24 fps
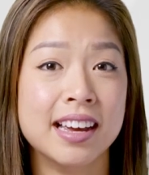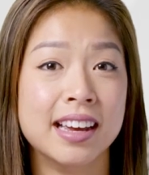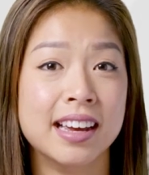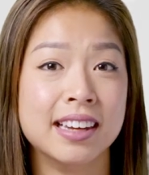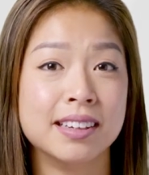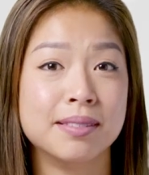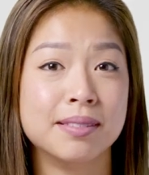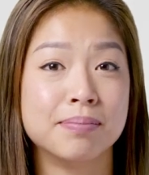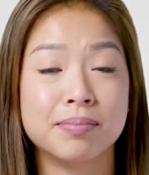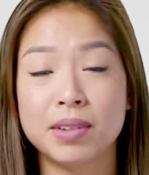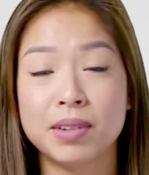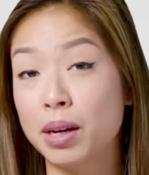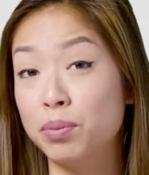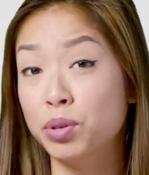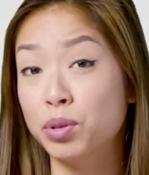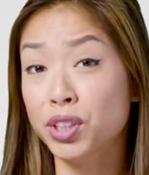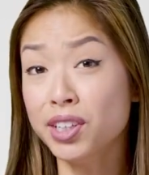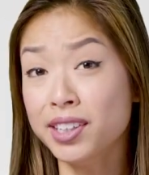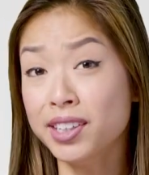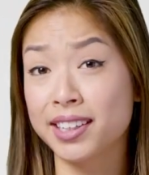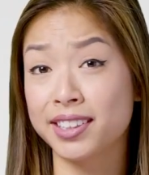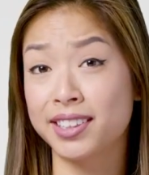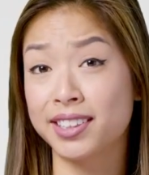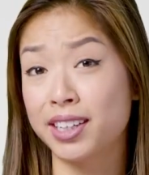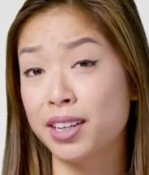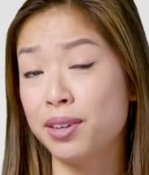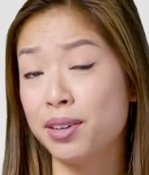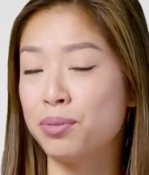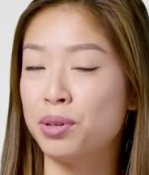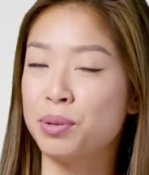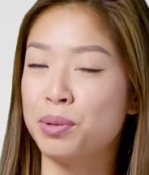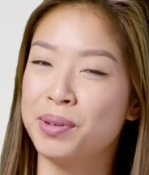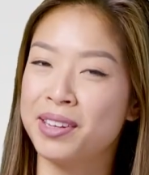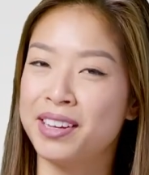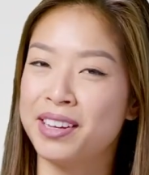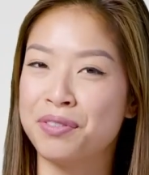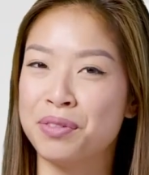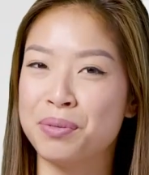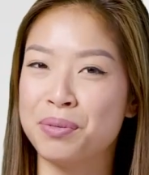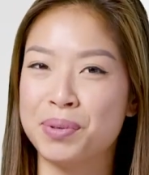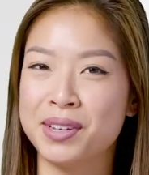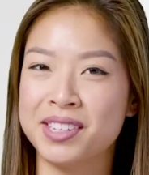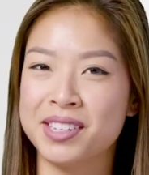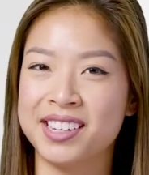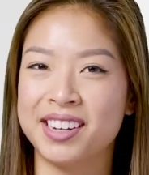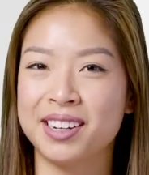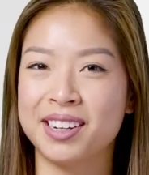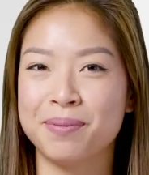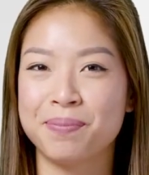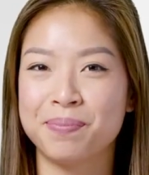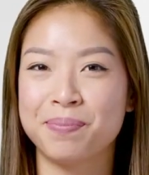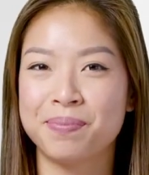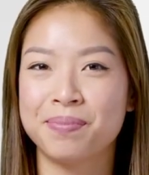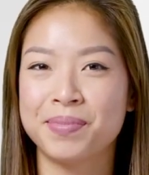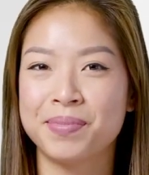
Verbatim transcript: and I'm sure next year will be even busier.